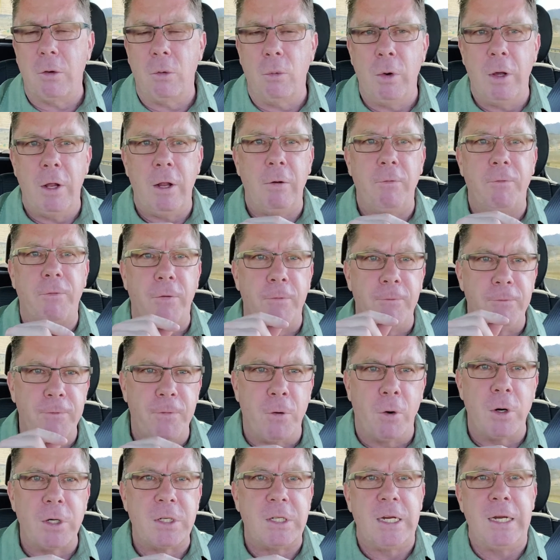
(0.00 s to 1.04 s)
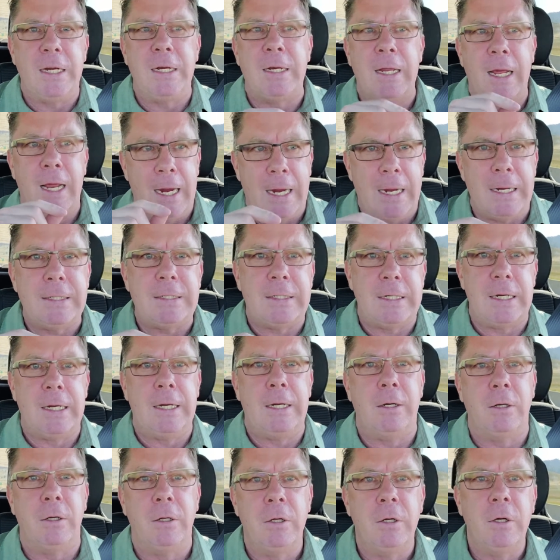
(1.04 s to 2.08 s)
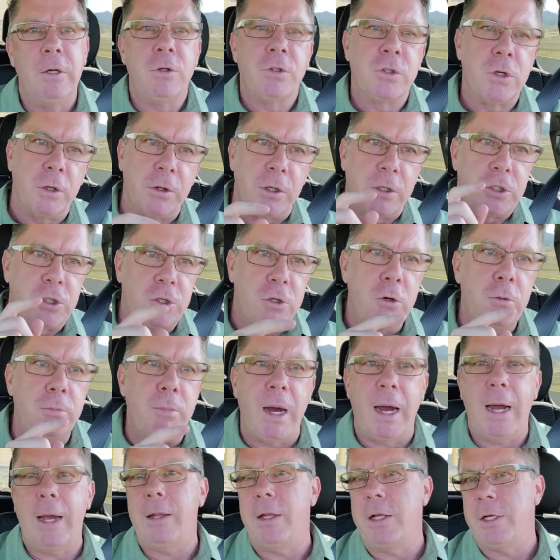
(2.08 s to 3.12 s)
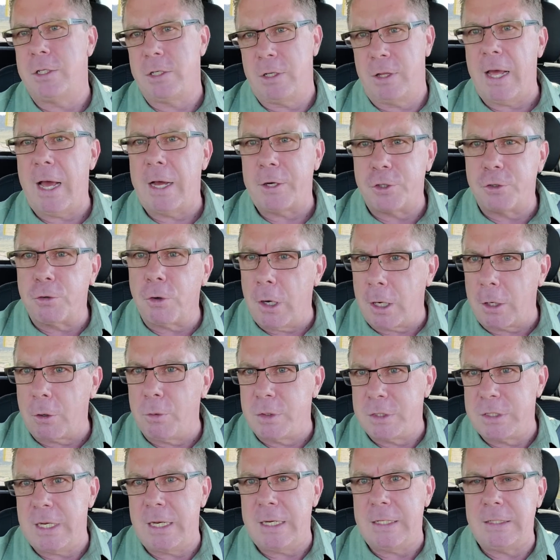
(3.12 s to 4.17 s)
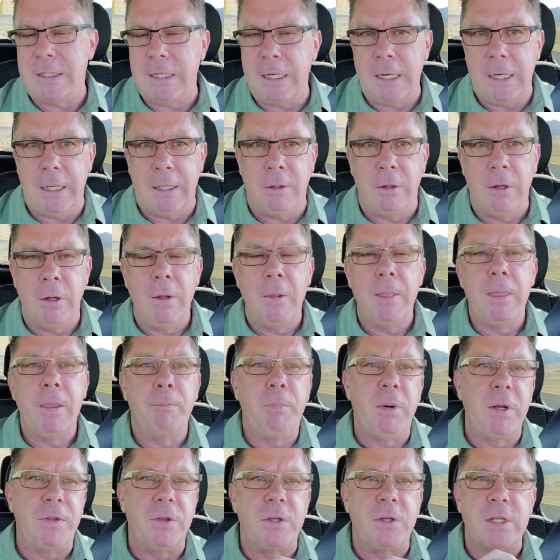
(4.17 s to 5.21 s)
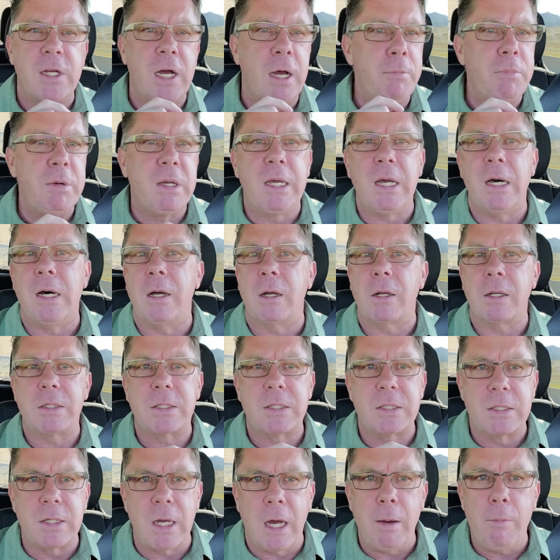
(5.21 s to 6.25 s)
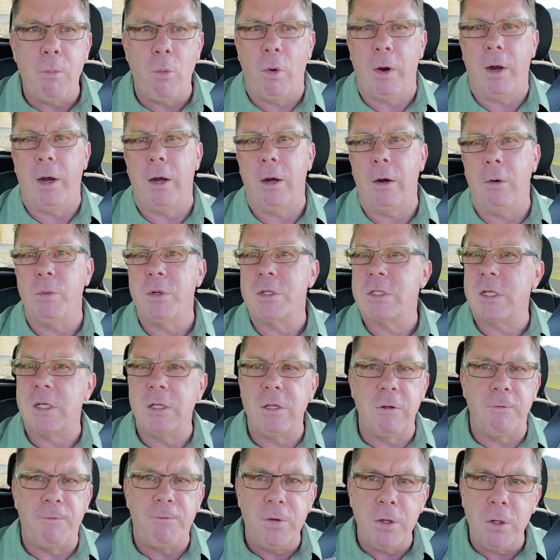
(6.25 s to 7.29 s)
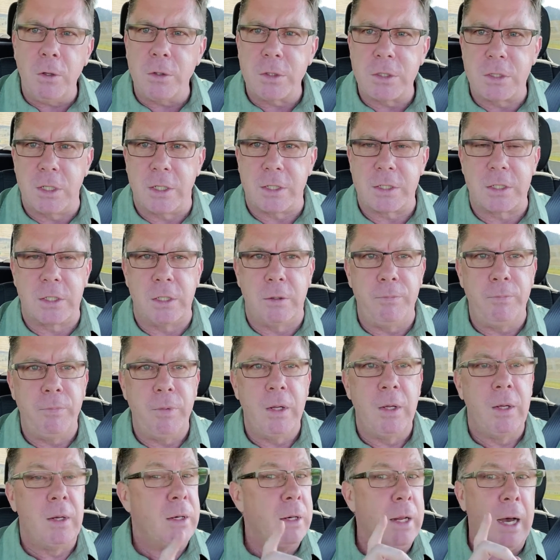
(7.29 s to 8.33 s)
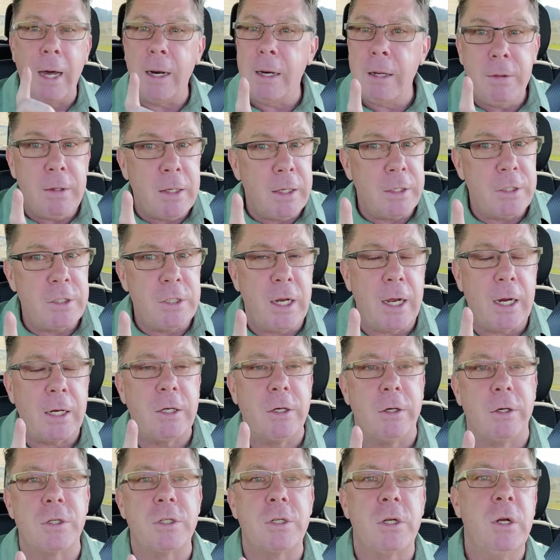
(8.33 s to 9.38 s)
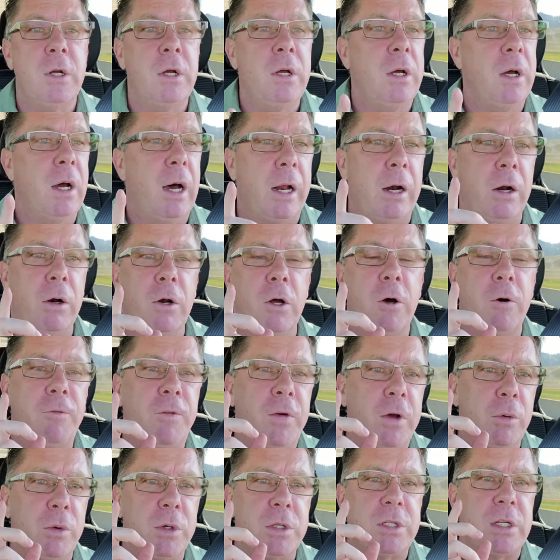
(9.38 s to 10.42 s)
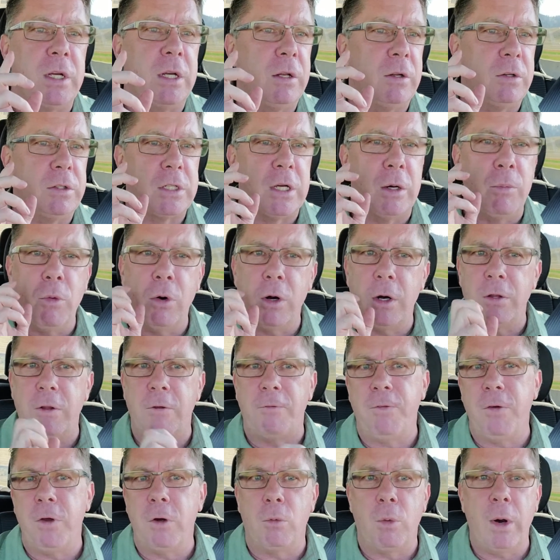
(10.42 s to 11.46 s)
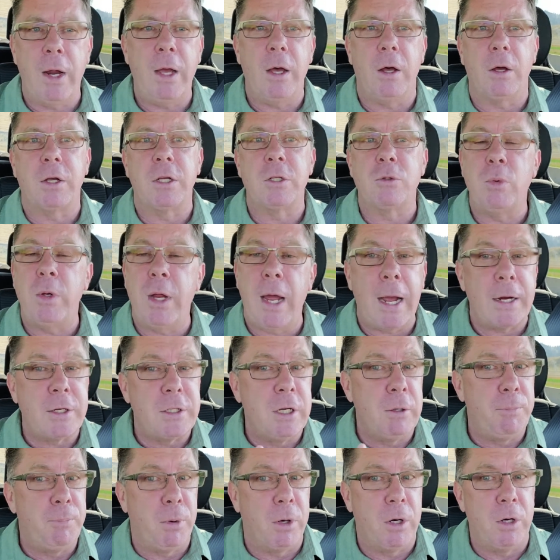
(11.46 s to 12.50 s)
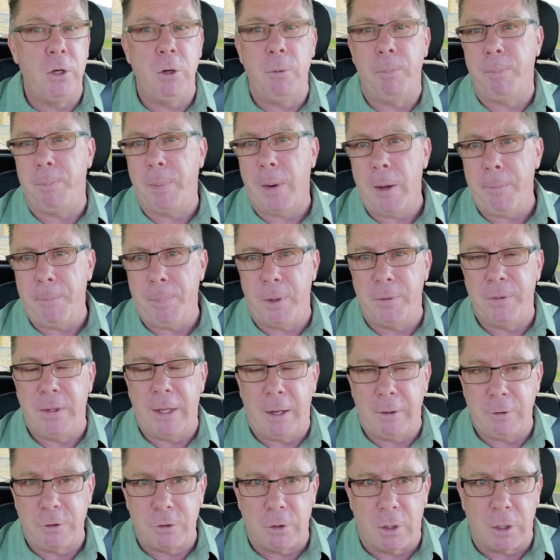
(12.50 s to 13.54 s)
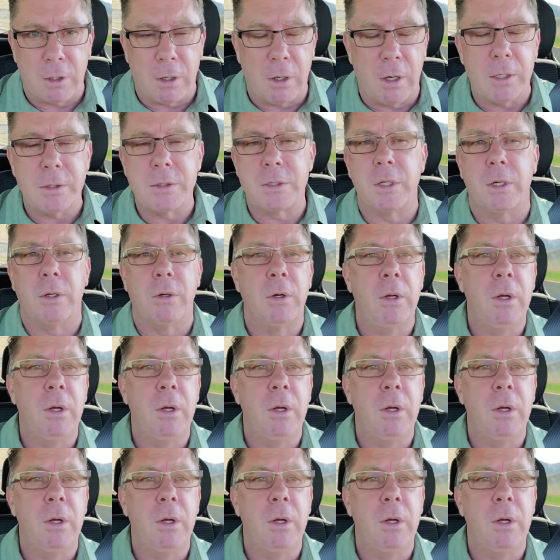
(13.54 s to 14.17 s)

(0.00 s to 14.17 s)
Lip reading: went from 14 to 18. So the true mileage of that truck was 18, but some gunk somewhere was in the fuel system, not in the injectors. I don't know if it was somewhere in the fuel rail, because we actually had put a new pump on that truck also.